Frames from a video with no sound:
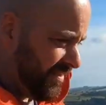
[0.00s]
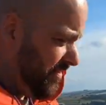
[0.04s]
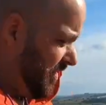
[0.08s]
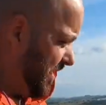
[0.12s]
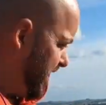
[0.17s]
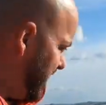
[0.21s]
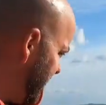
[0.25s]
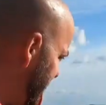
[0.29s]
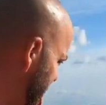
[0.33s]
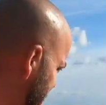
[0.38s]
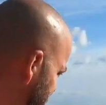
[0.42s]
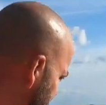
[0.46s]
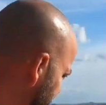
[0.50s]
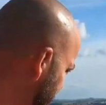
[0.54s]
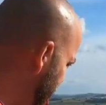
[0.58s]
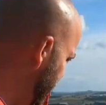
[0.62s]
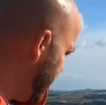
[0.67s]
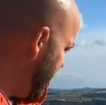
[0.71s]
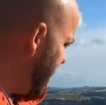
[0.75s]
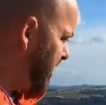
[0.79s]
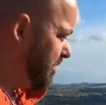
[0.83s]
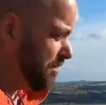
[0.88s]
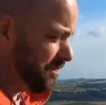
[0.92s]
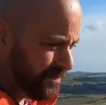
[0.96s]
Because
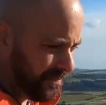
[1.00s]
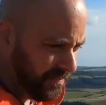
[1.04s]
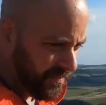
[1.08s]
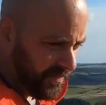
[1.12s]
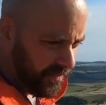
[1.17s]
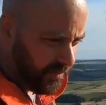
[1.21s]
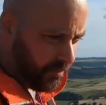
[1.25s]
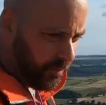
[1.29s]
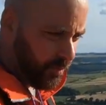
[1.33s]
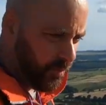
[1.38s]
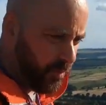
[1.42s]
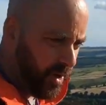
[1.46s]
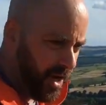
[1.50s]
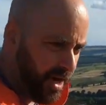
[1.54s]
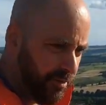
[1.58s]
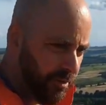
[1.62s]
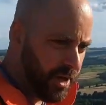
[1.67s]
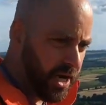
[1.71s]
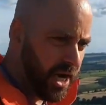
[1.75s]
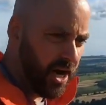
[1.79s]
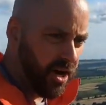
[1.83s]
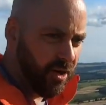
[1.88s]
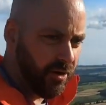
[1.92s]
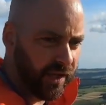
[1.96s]
where
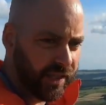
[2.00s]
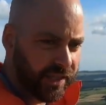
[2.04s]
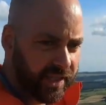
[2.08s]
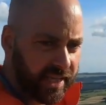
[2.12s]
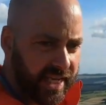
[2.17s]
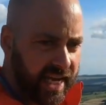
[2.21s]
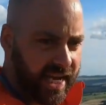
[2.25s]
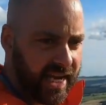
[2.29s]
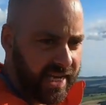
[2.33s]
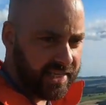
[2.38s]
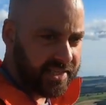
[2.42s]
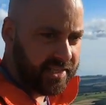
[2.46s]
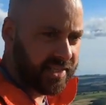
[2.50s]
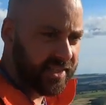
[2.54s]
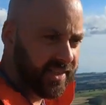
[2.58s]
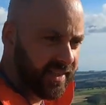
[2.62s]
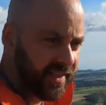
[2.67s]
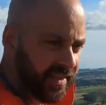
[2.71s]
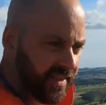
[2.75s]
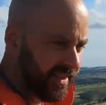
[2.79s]
we are on the edge,